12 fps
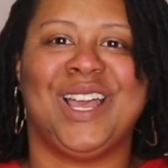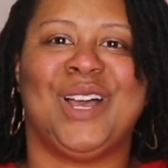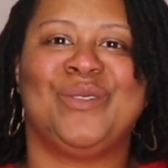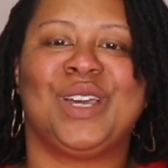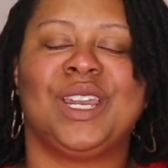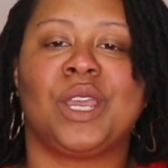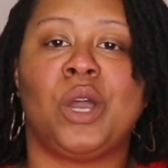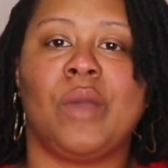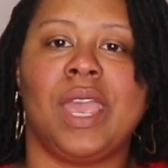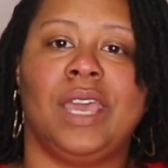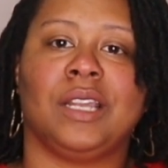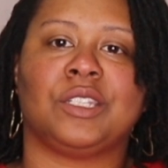I'm going to go
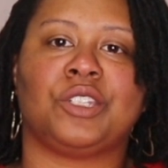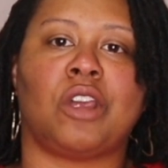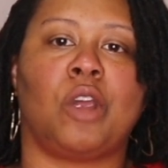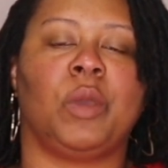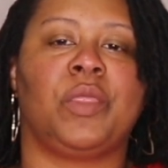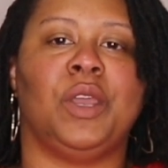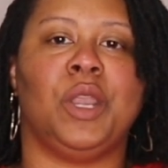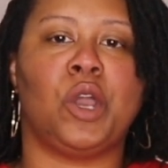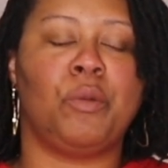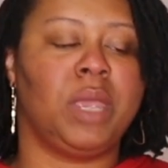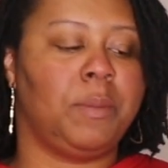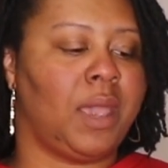ahead and start with the
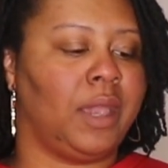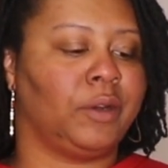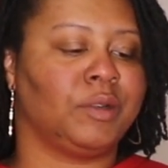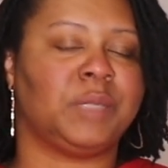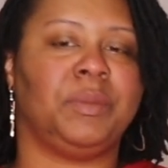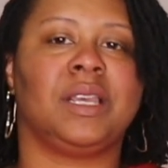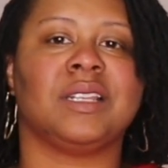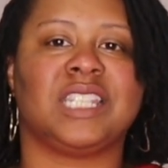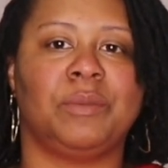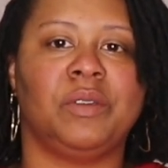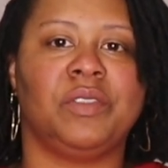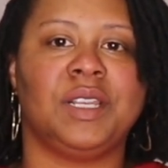Nomi patterns because
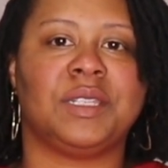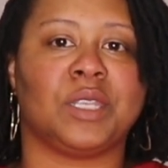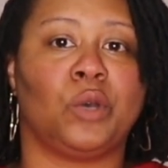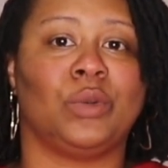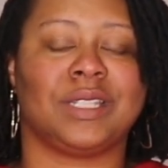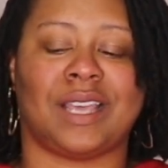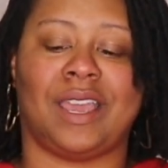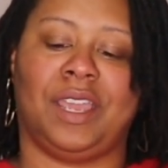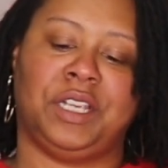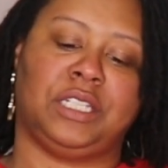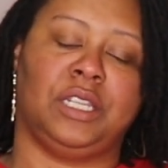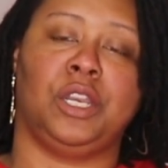some of these Sewists I
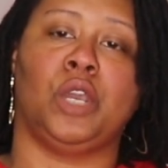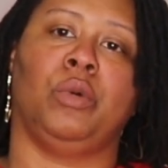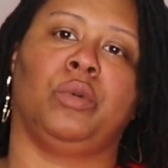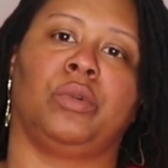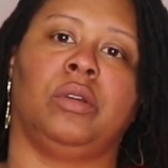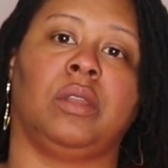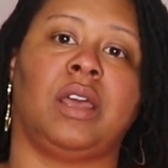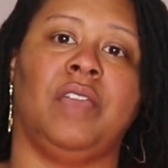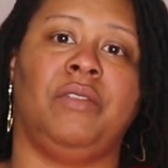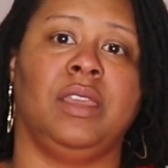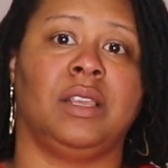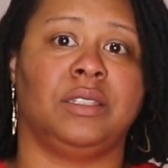actually know in real
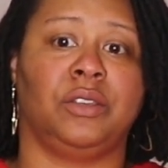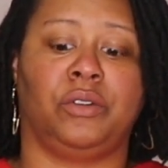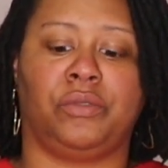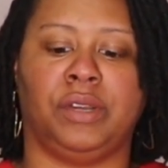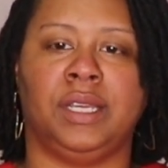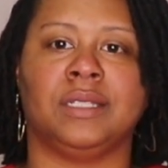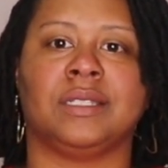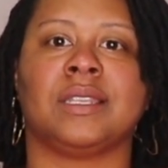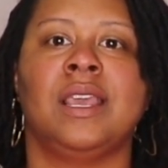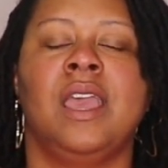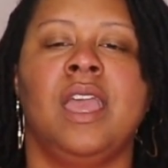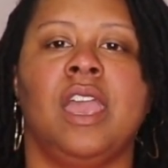life and consider friends.
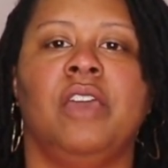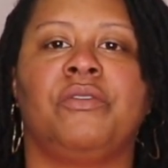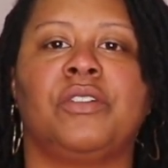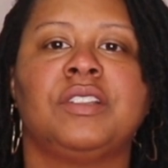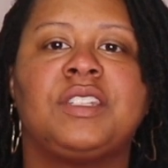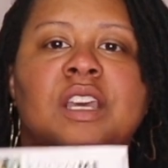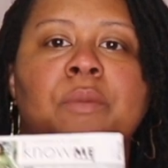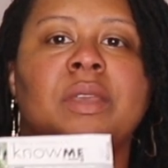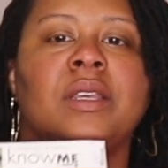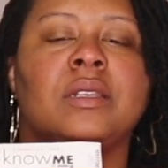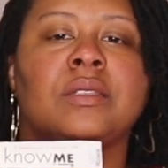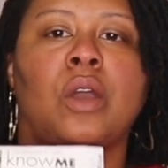And first up
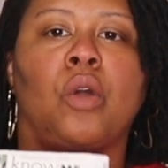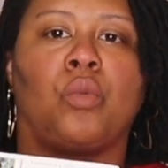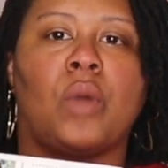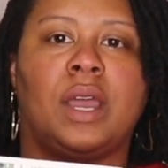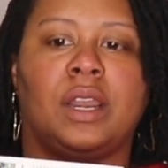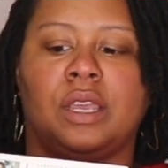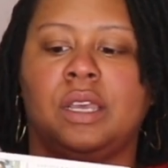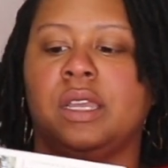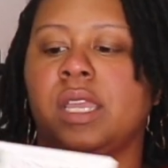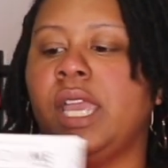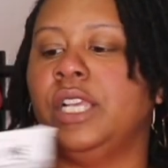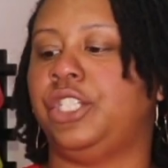is
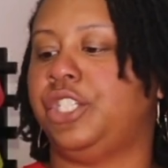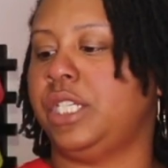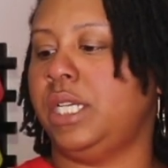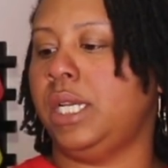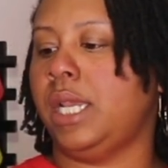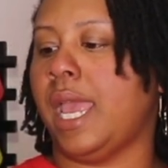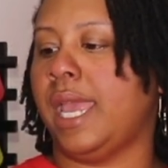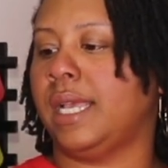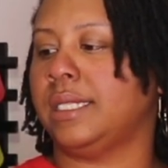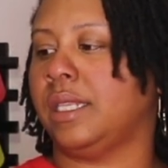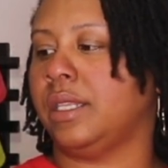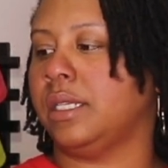Aronica, and she
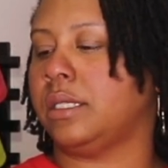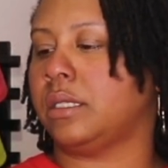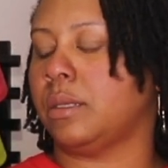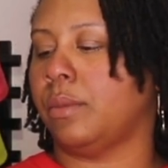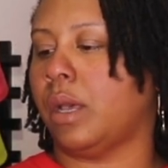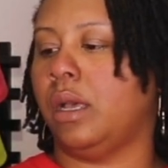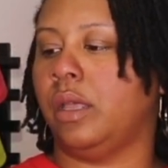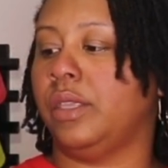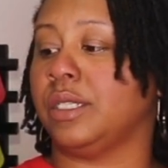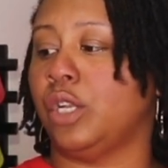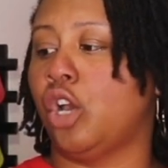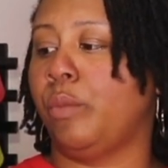has this
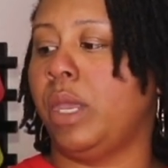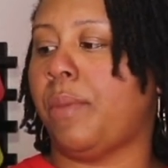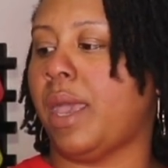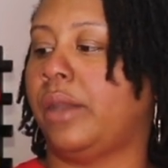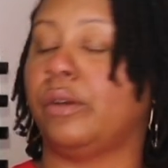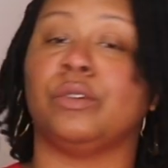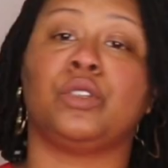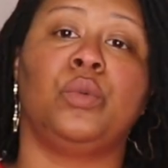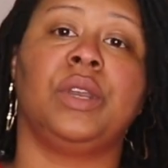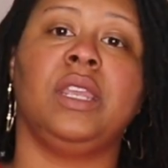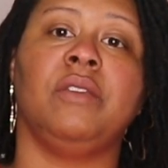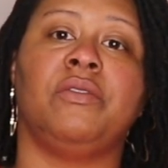Nomi pattern
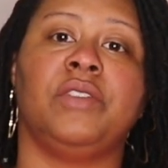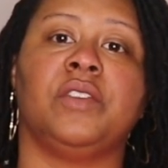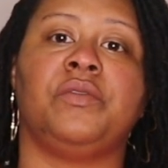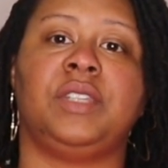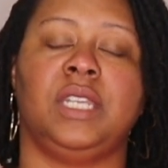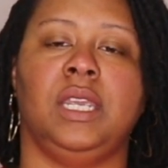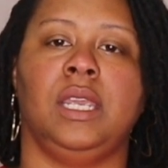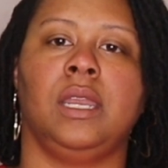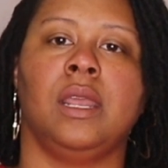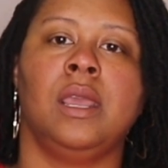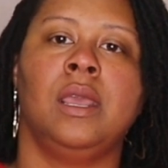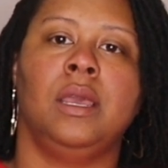
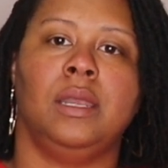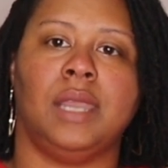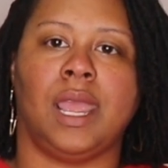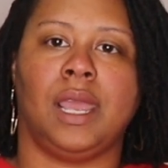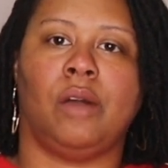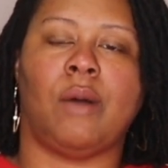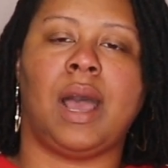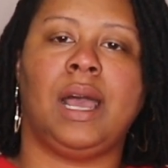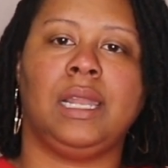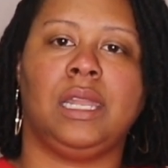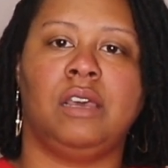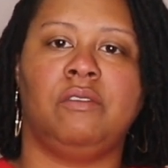2015. Now,
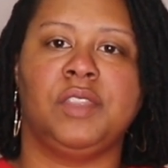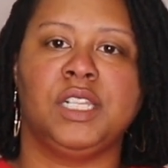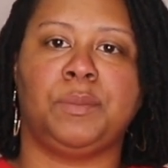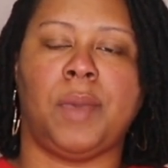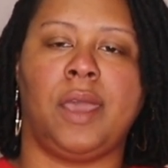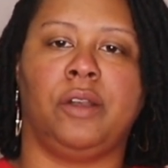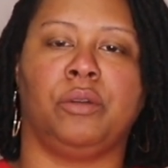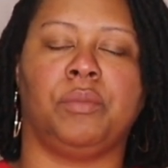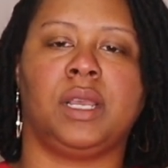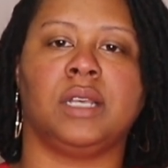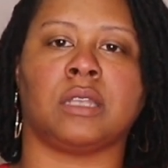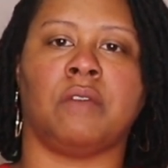I love this pattern
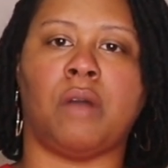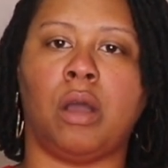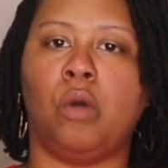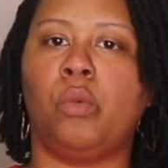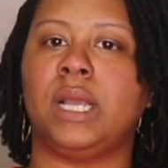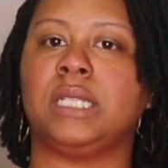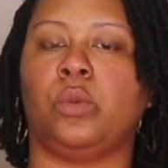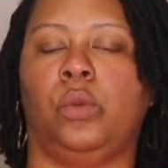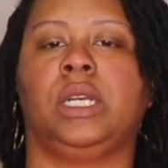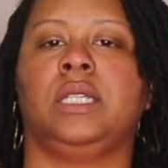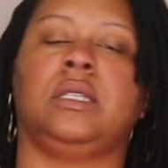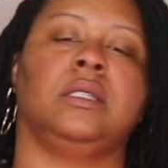because I've always
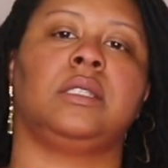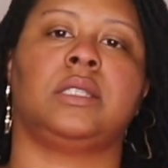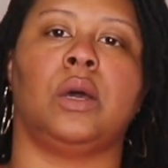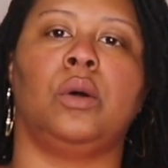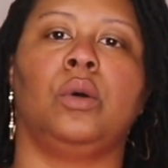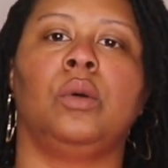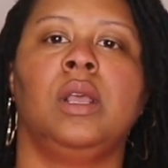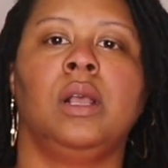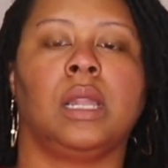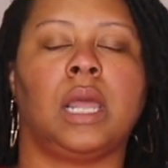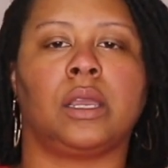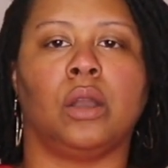wanted to sew
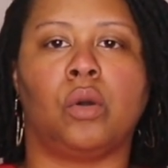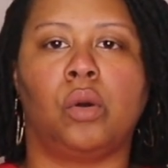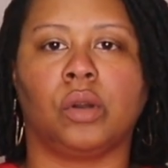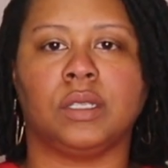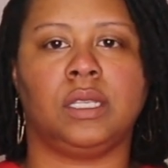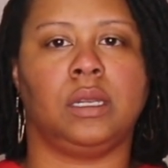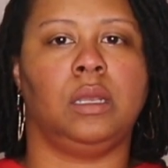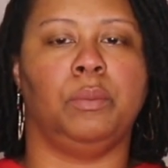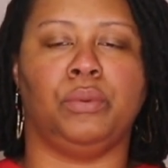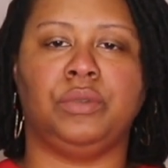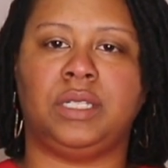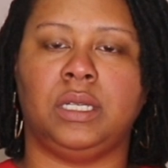like a corseted
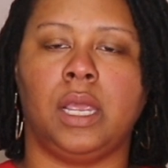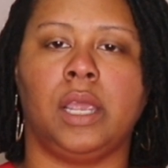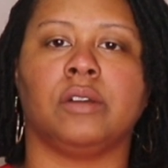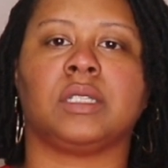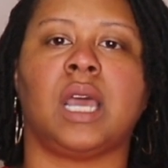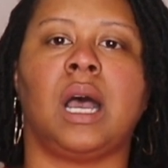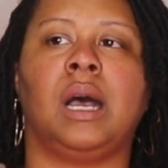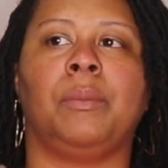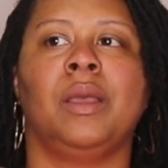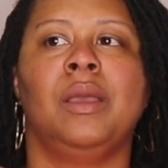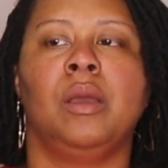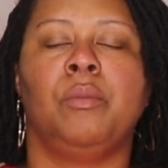bustier
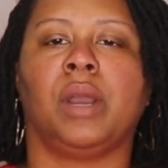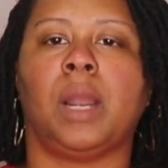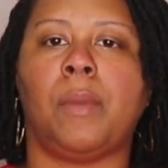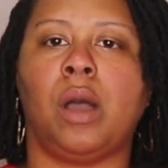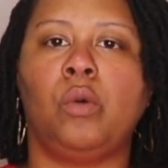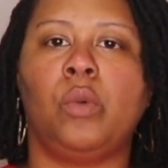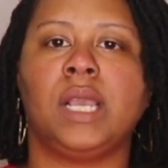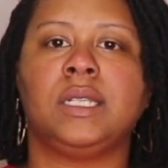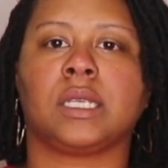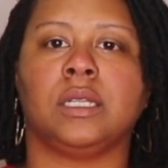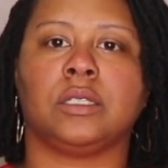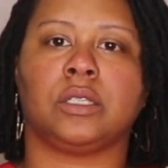top, but I'm
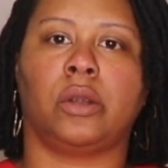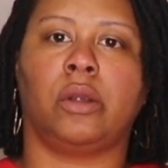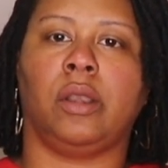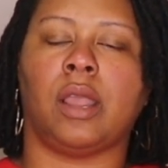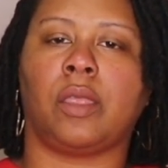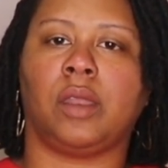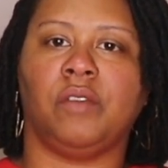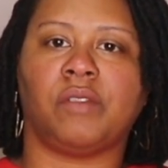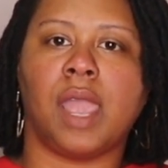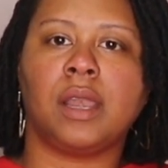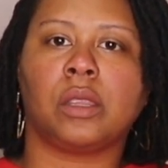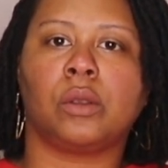always concerned now that I've
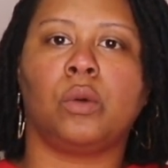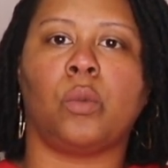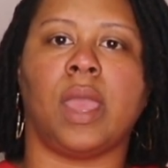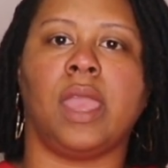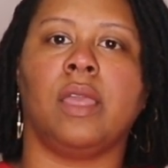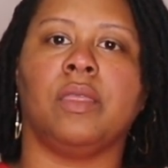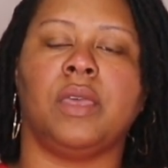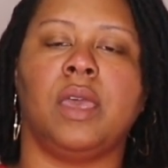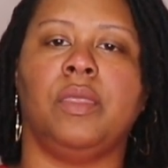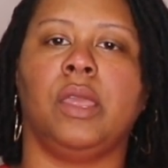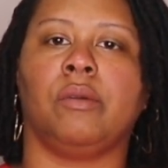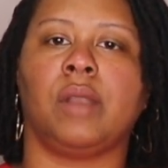gained a little weight
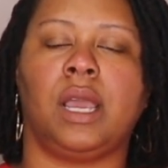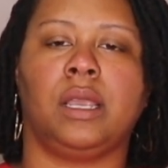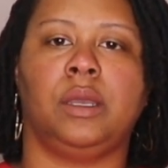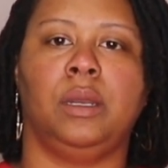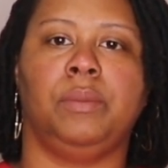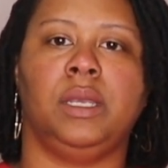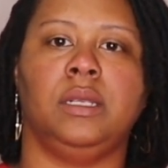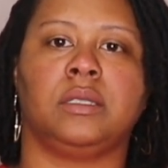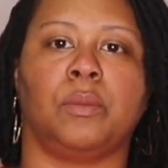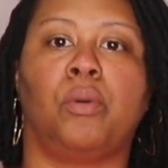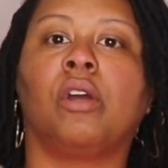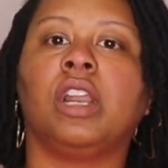that they're not going to be
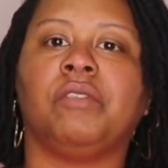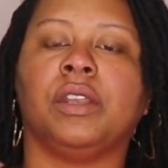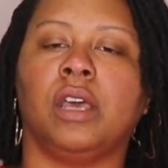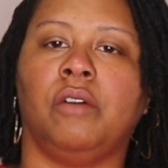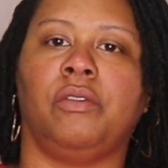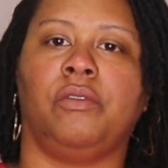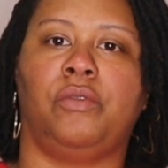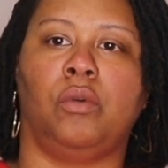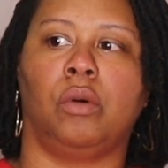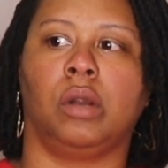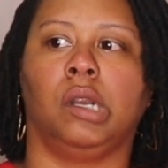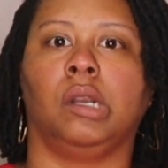supportive enough
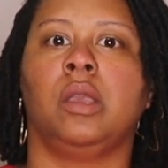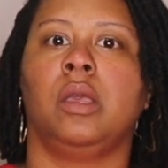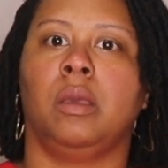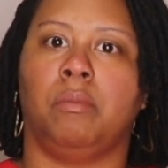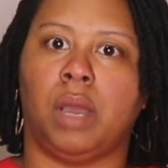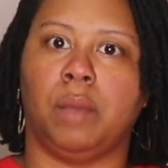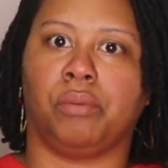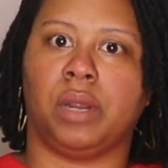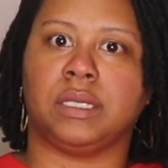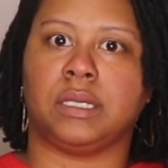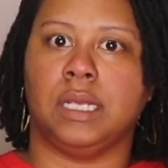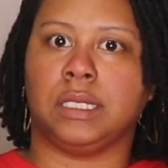for my
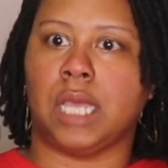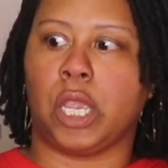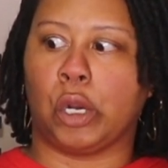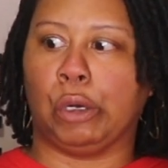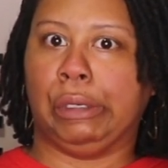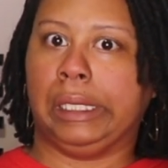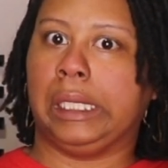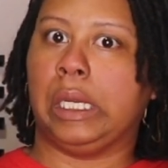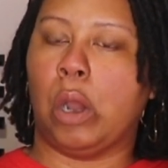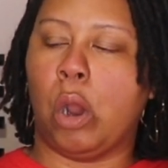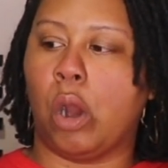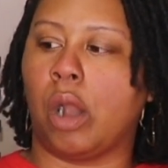breasts as they
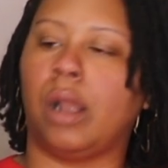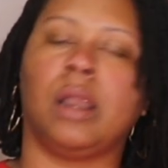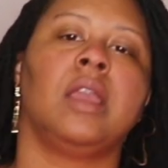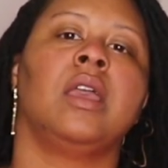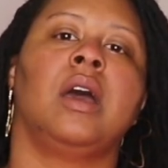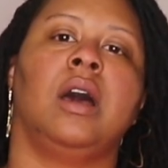currently are.